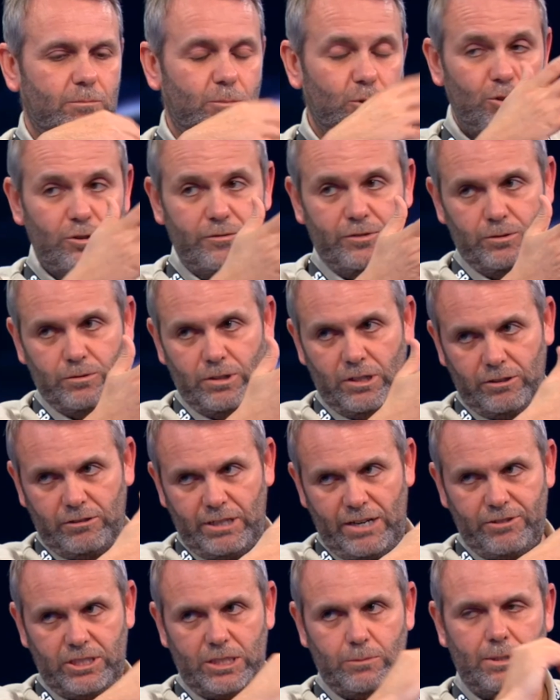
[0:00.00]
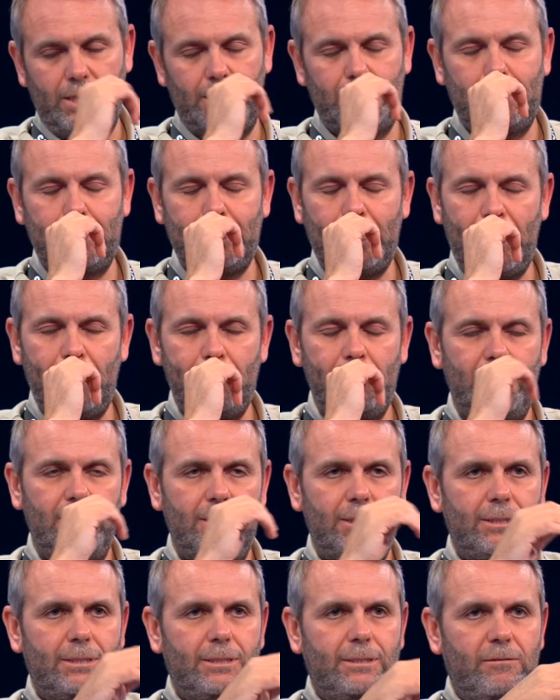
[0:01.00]
Move, who were our graphics player at the time,
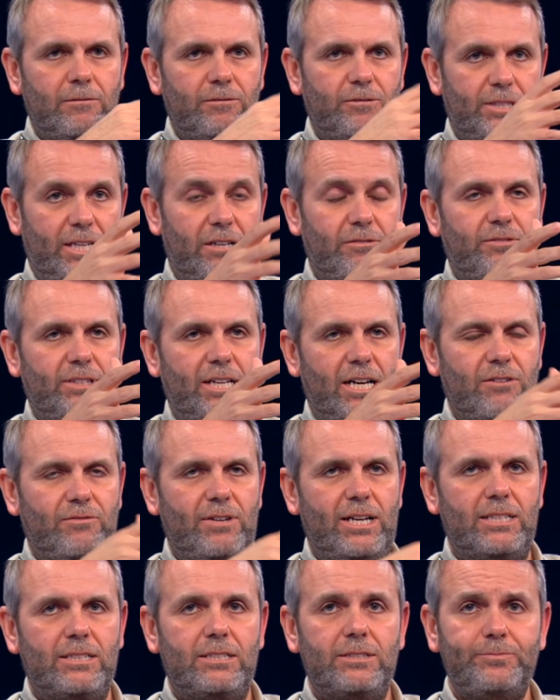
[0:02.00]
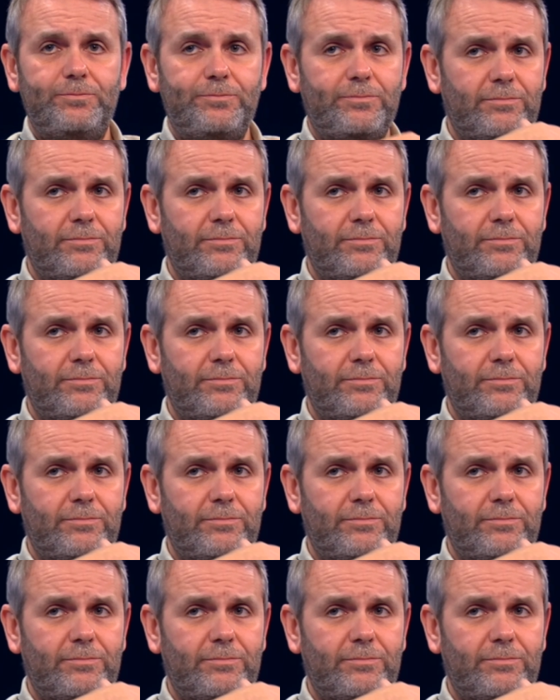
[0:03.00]
for that event.